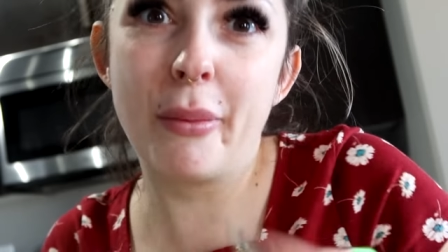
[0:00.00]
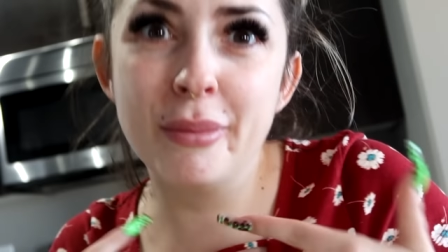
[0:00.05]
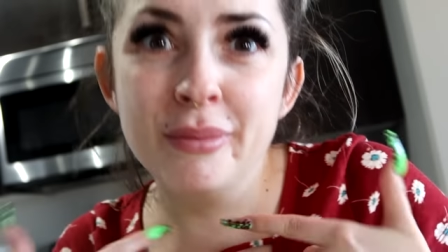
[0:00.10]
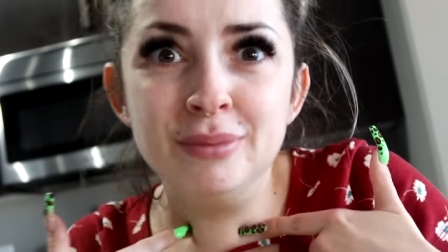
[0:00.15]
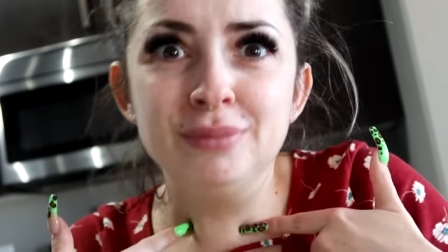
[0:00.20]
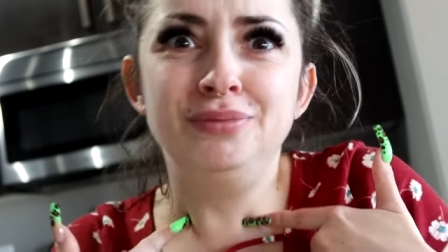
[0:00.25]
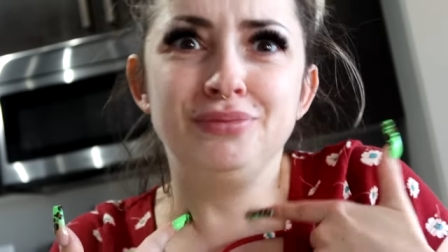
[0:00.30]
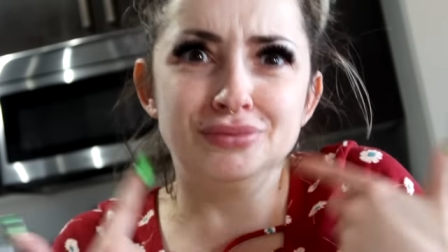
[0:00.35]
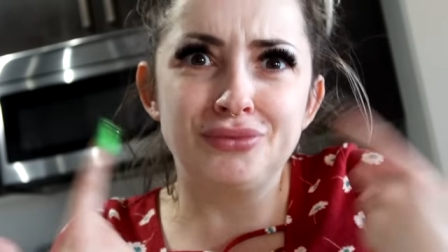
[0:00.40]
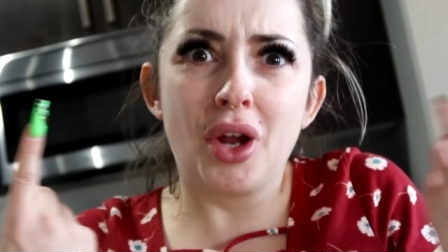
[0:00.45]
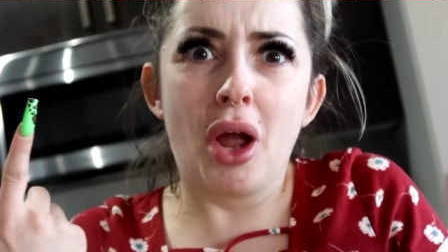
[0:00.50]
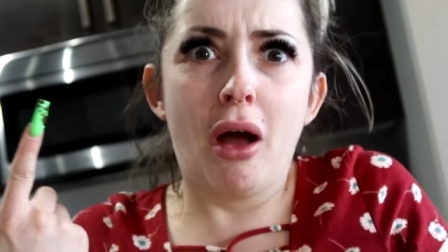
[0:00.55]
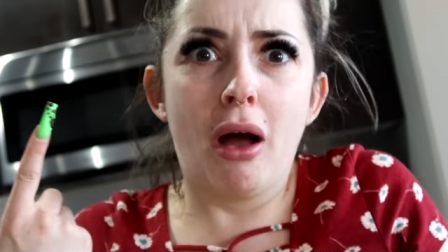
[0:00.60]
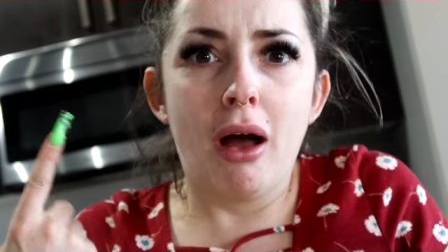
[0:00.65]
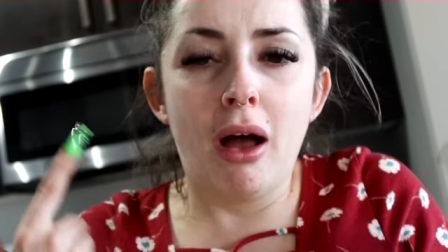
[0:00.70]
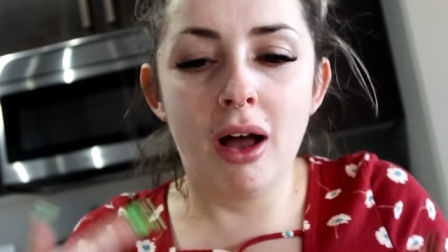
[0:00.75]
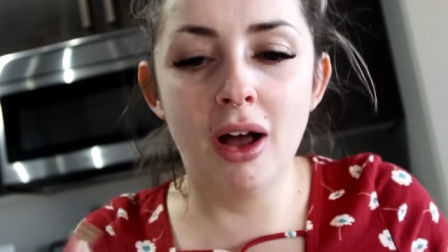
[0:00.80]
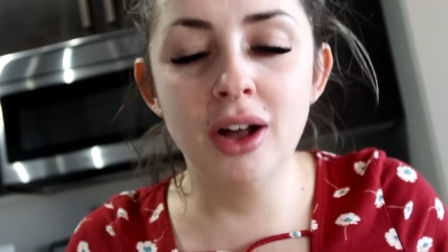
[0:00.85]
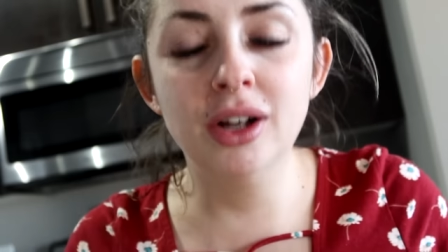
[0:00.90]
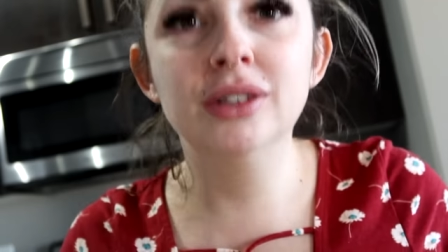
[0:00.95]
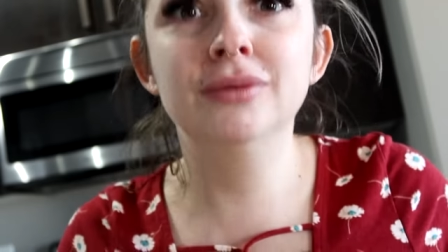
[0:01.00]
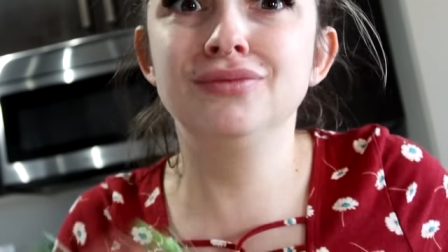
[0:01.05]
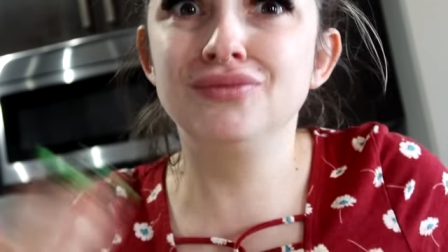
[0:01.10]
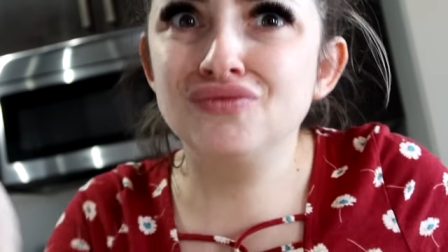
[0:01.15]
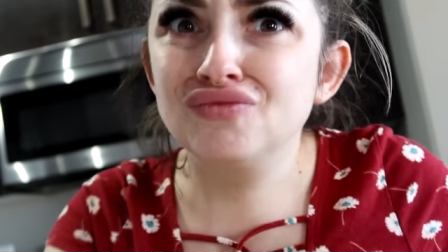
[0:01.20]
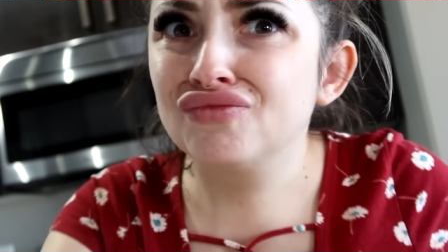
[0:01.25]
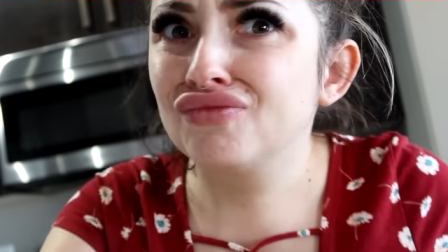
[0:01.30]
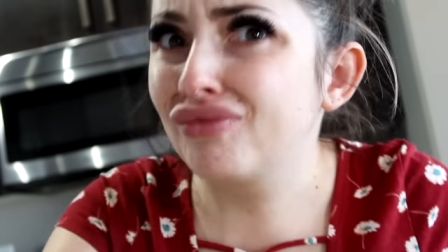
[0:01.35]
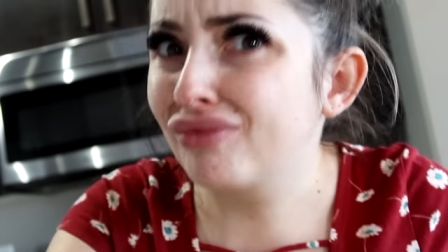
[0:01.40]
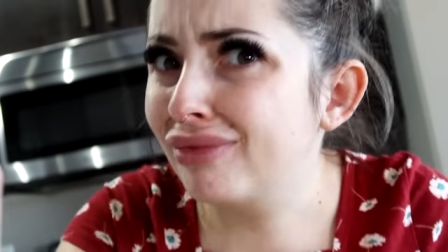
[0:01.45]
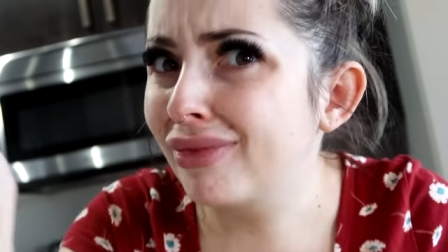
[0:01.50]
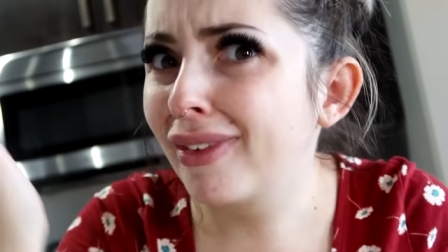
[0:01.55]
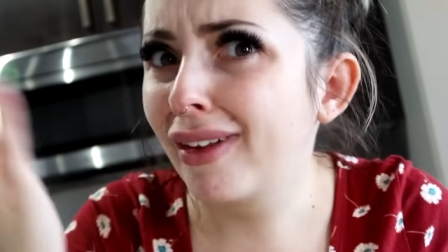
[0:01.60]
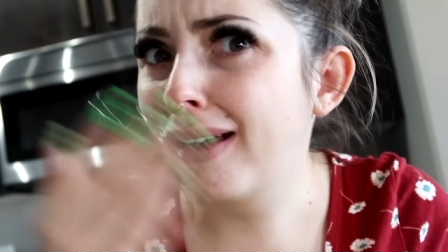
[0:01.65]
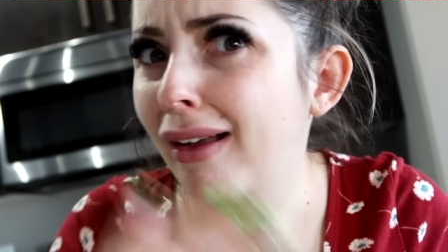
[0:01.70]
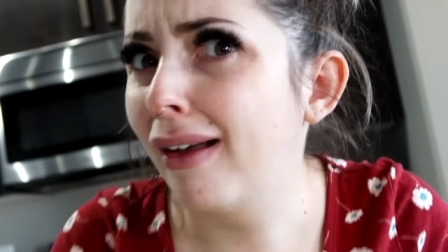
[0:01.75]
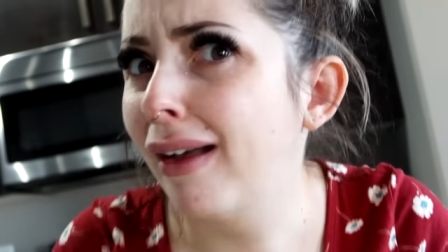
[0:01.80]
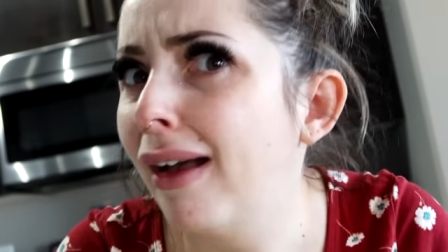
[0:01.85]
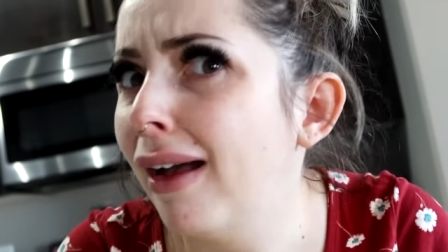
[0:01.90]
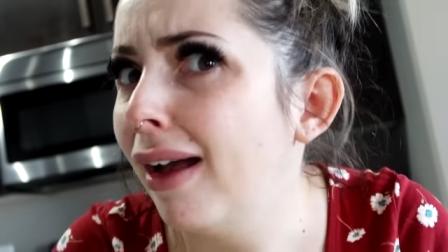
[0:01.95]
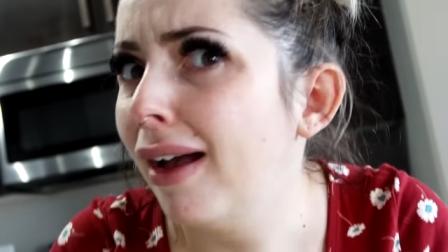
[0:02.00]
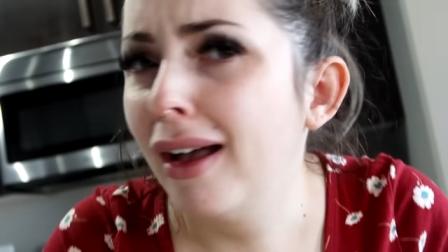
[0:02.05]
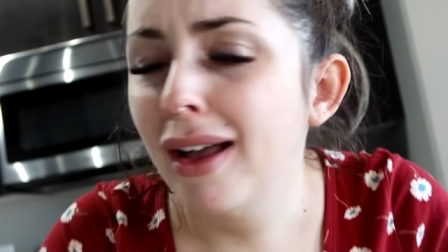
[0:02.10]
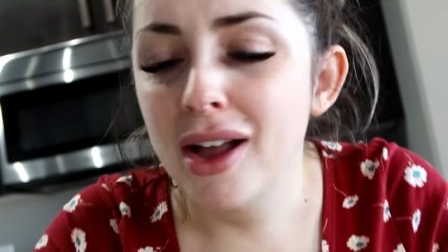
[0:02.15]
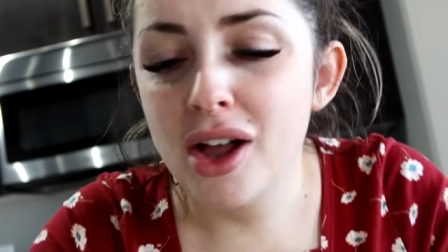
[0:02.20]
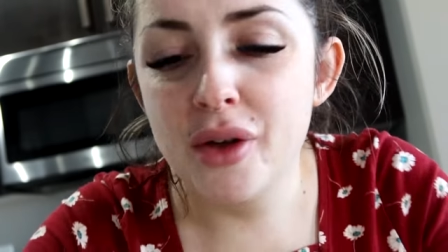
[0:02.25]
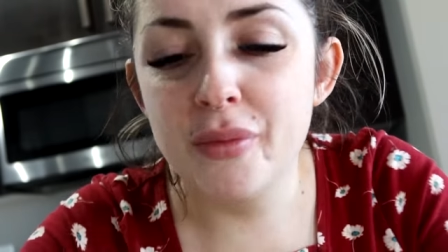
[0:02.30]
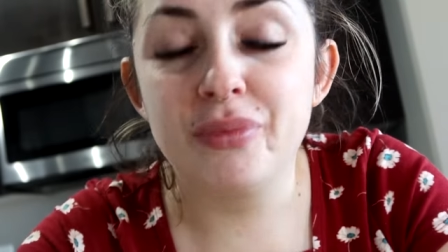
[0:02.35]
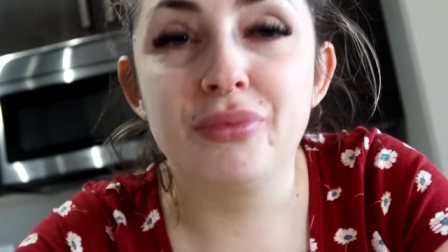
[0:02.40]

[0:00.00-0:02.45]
well most days half an hour.